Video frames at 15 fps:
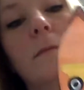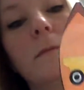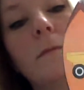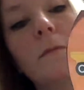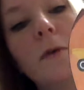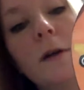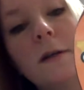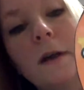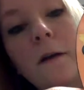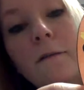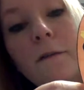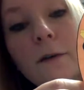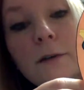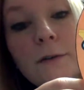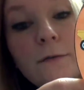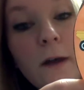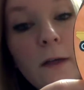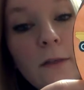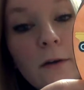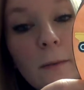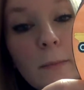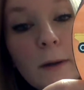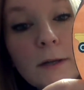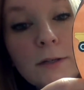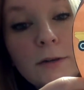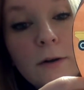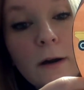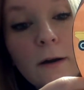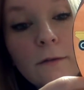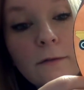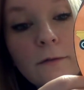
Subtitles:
What is our first feather a picture of?